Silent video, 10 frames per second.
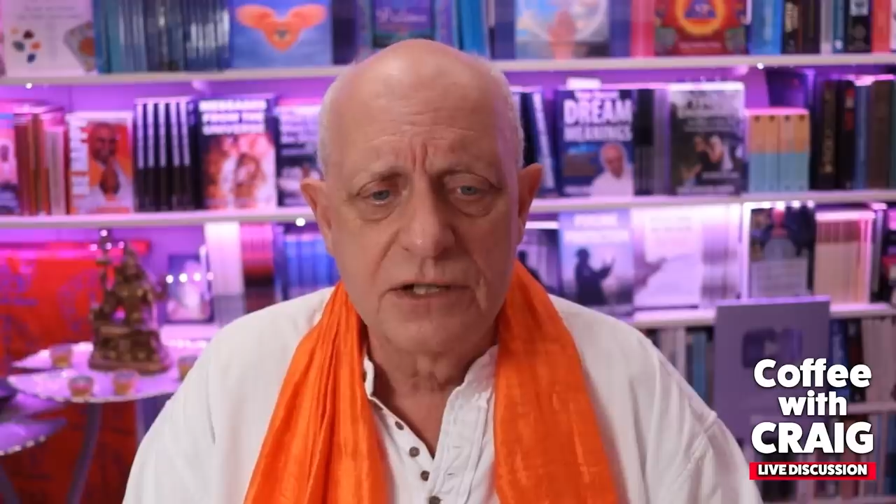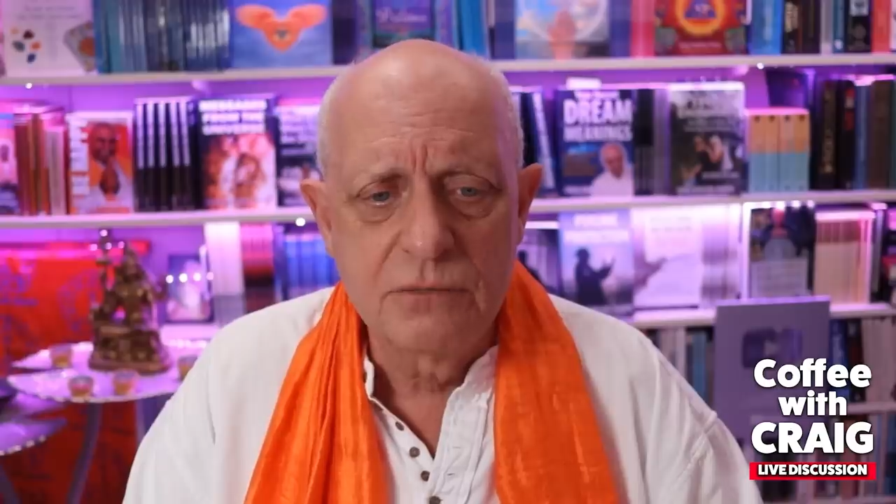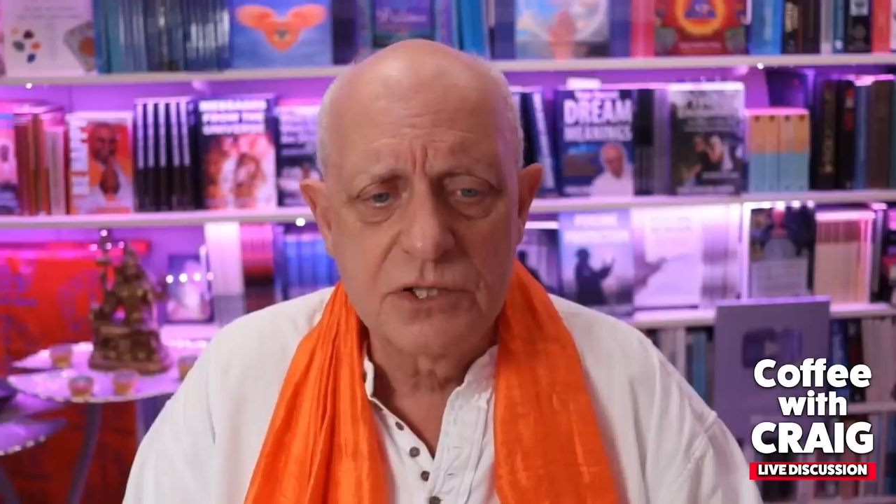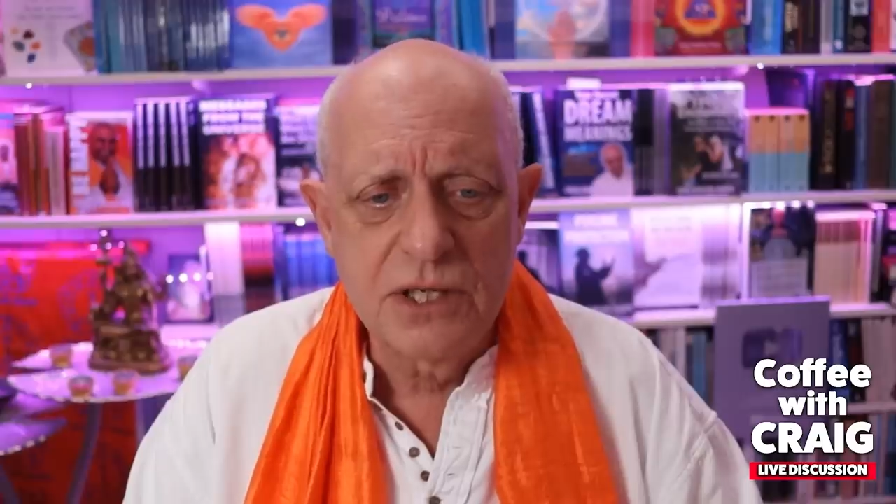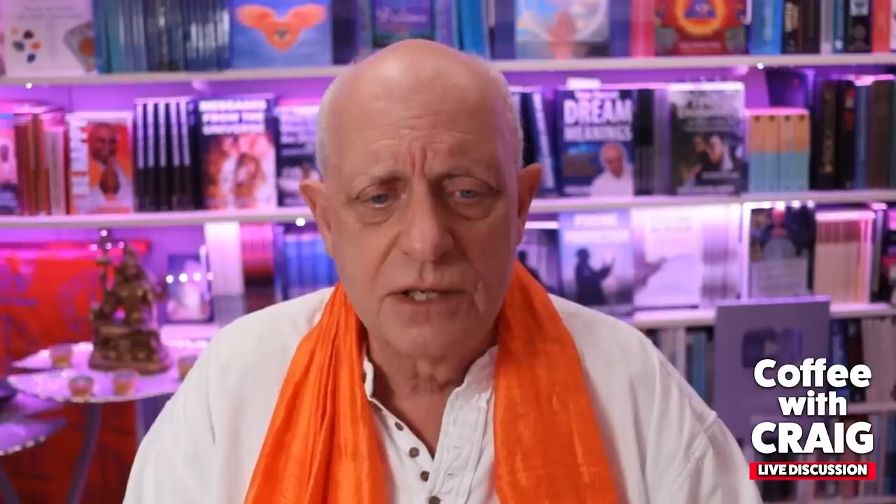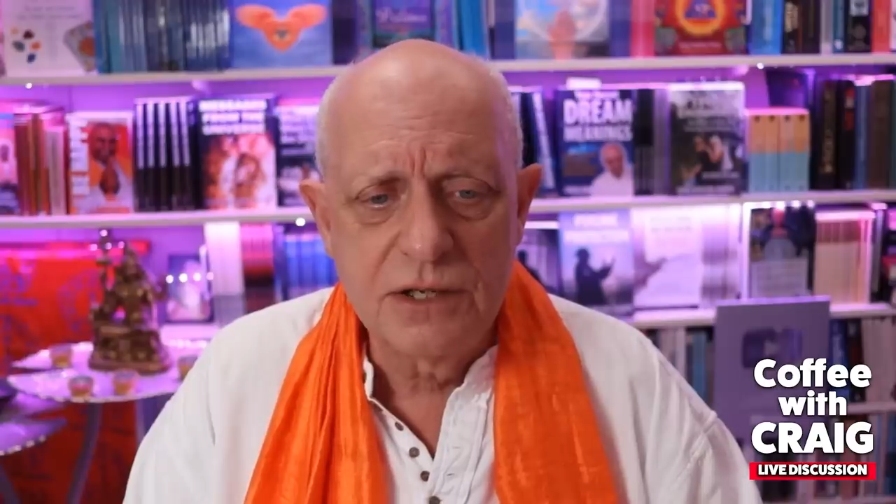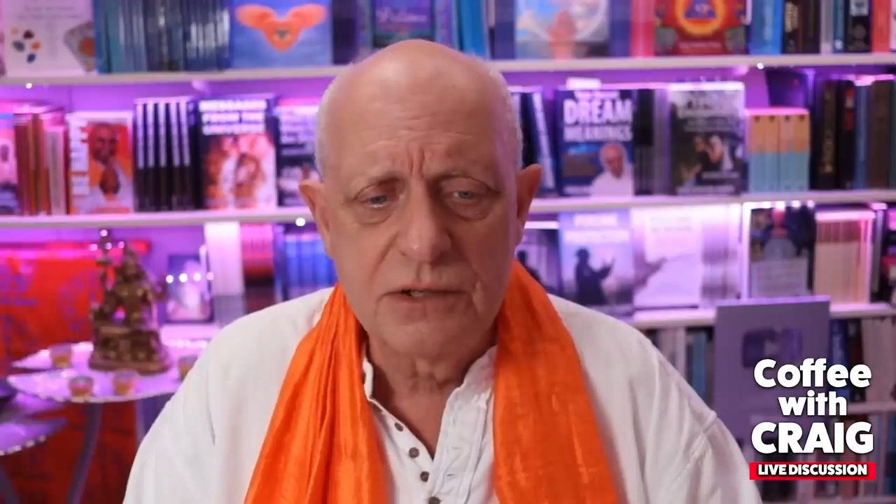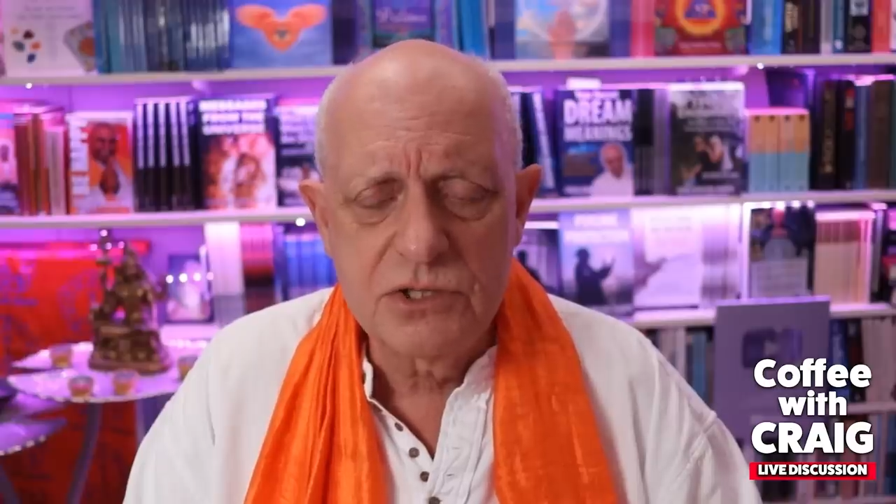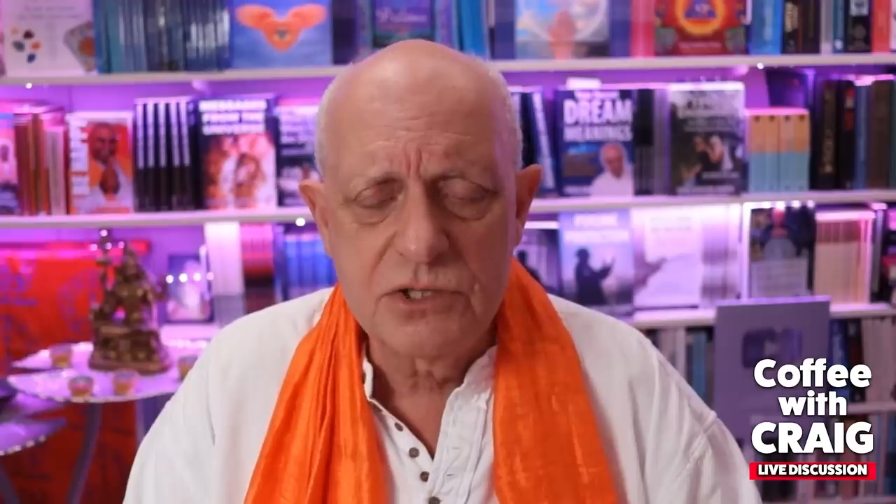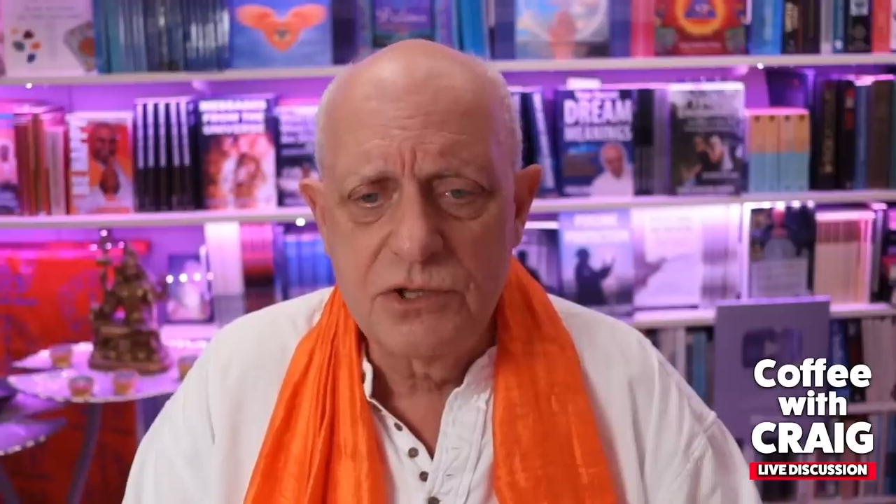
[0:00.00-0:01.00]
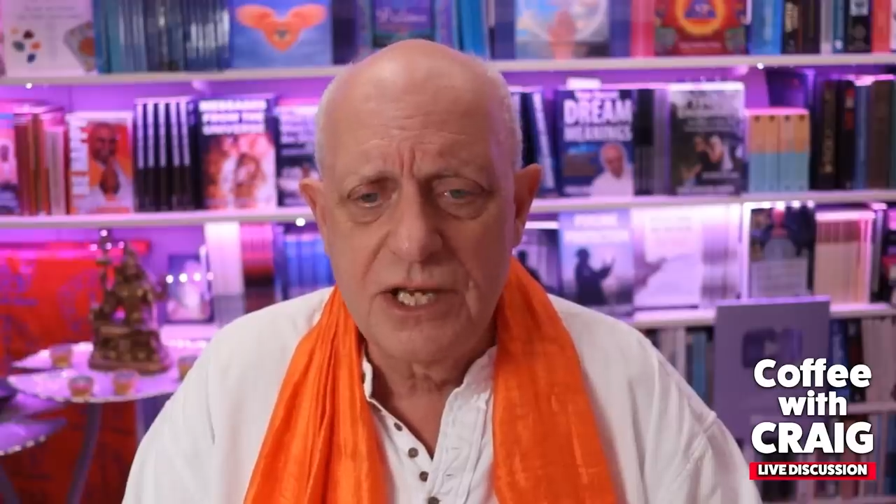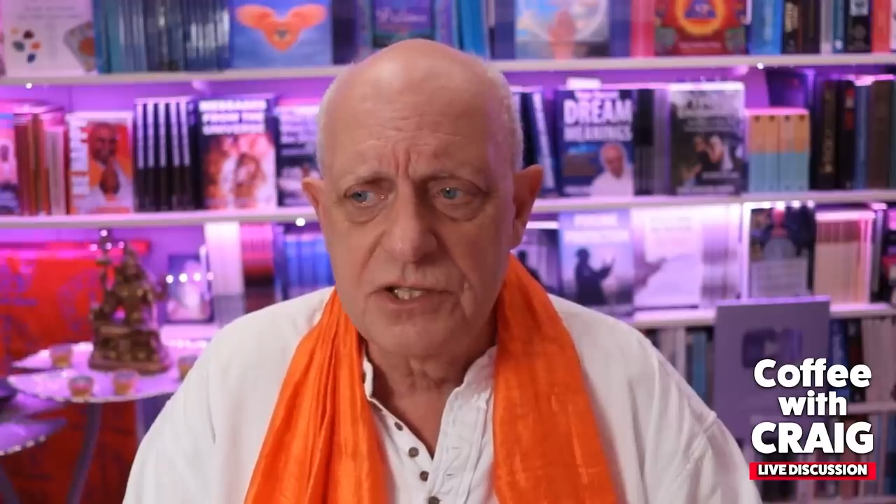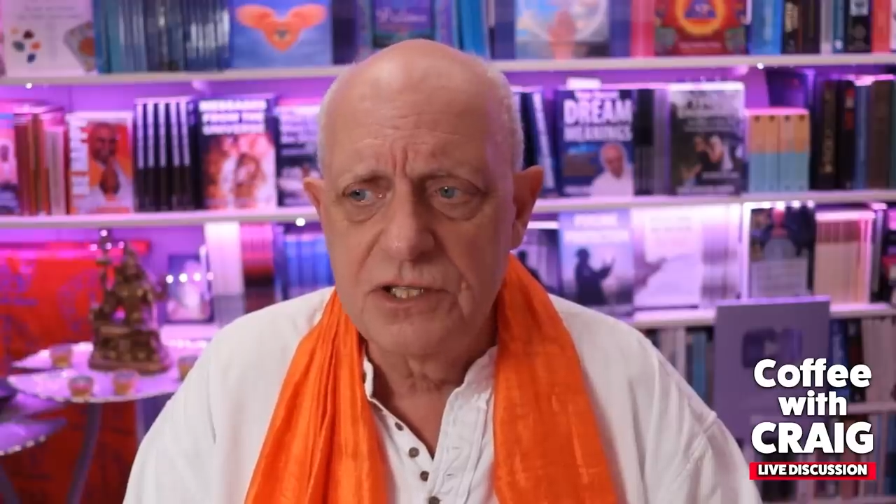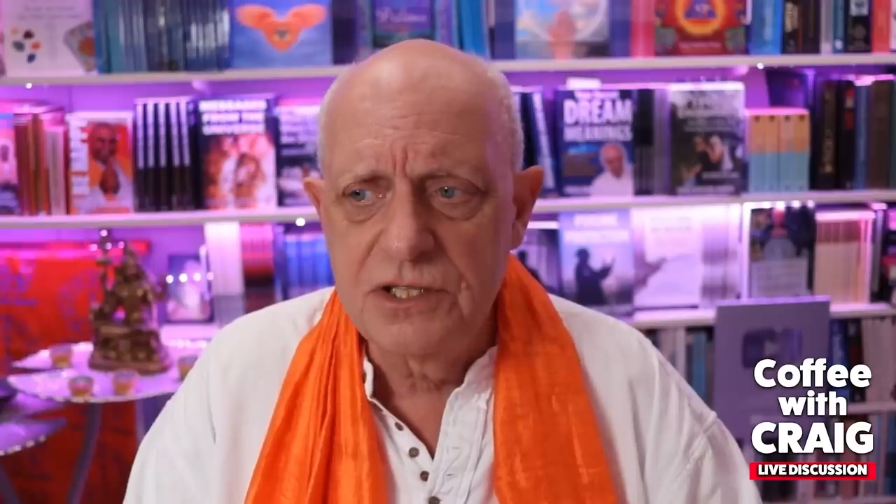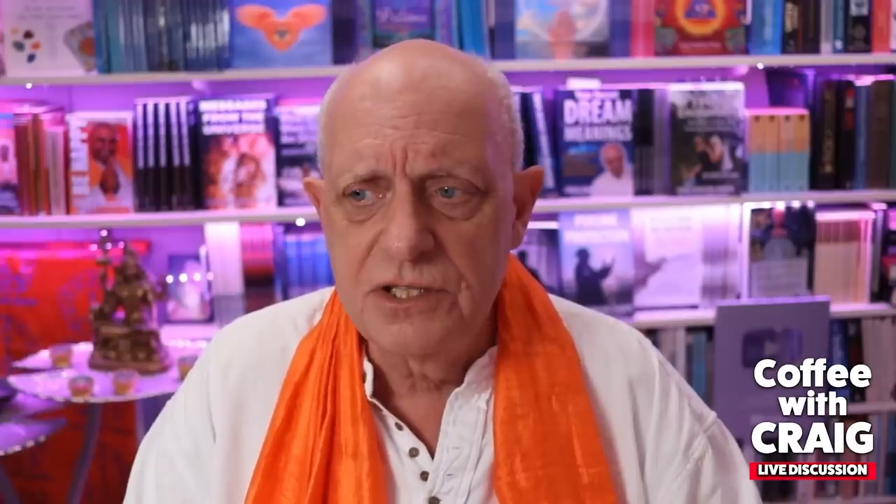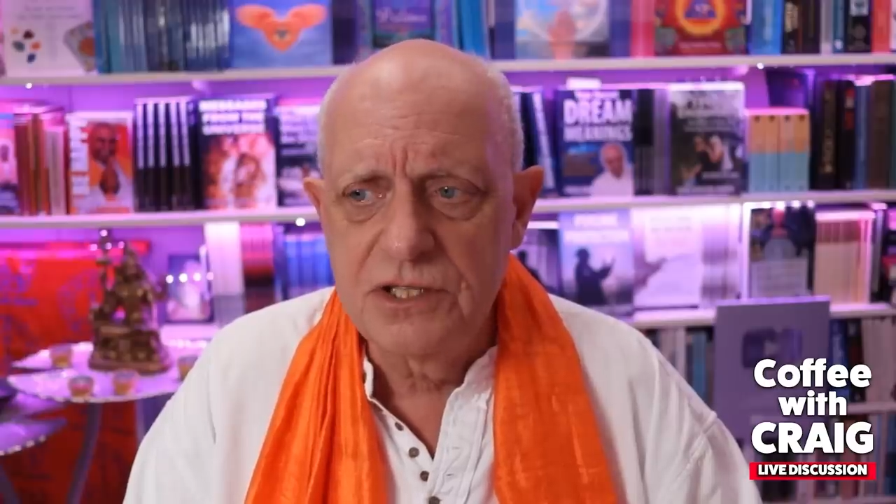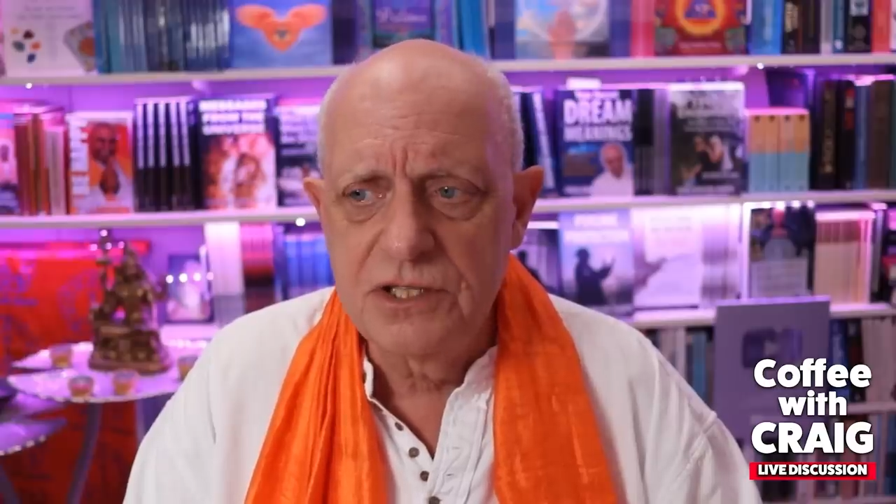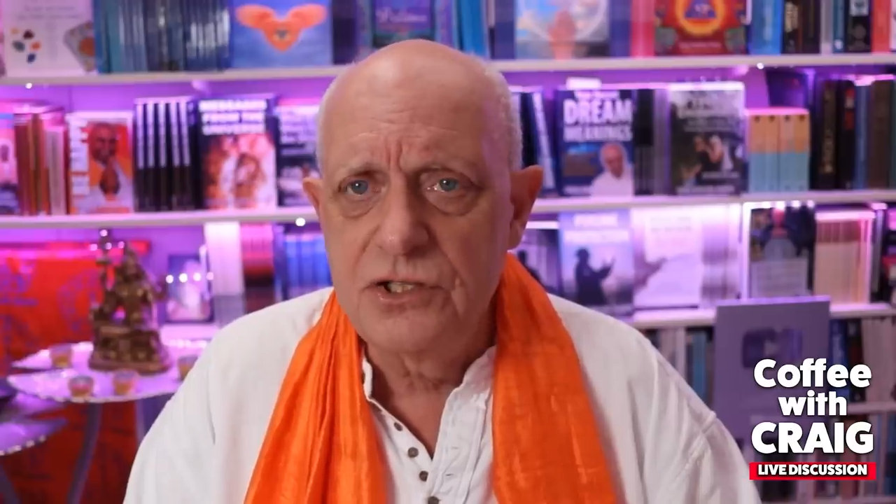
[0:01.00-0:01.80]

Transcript: There was, uh, I think it was 2009 in the